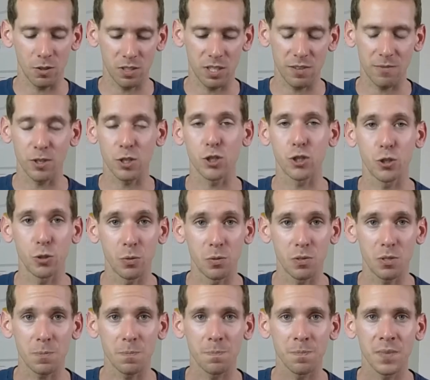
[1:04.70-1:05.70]
different
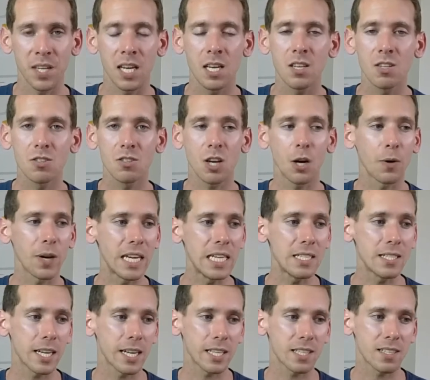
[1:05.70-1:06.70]
shoes. So
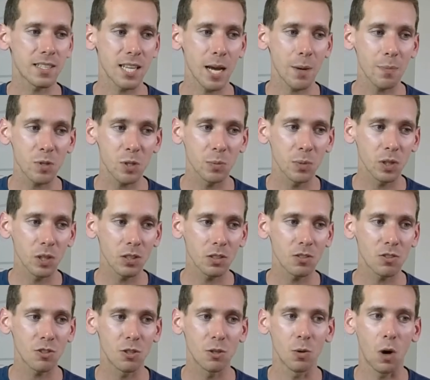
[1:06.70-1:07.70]
is it acceptable
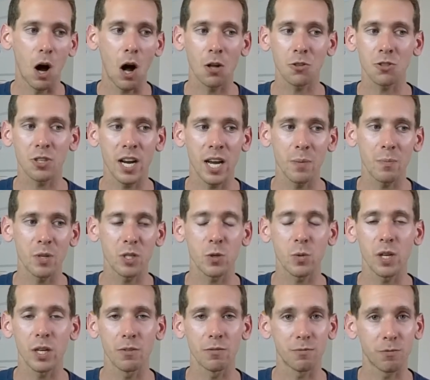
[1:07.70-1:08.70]
to alternate
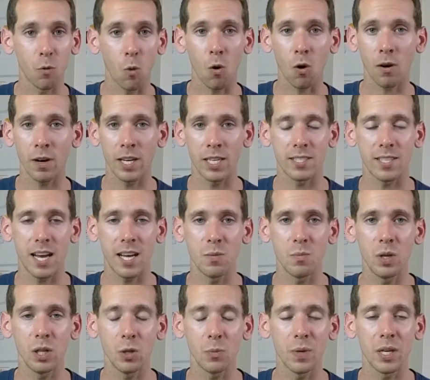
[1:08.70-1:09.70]
between a 4 and a 10
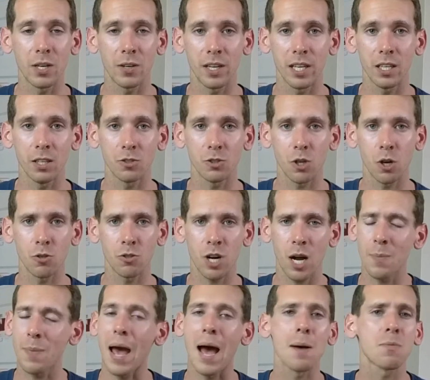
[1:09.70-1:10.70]
millimeter heel toe
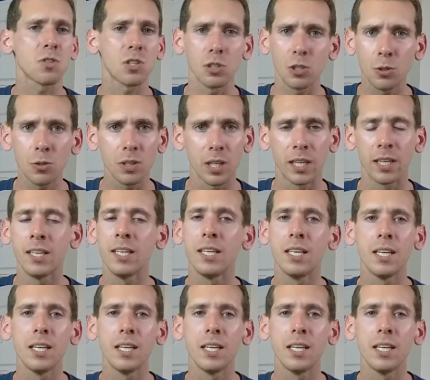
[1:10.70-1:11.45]
drop? Absolutely.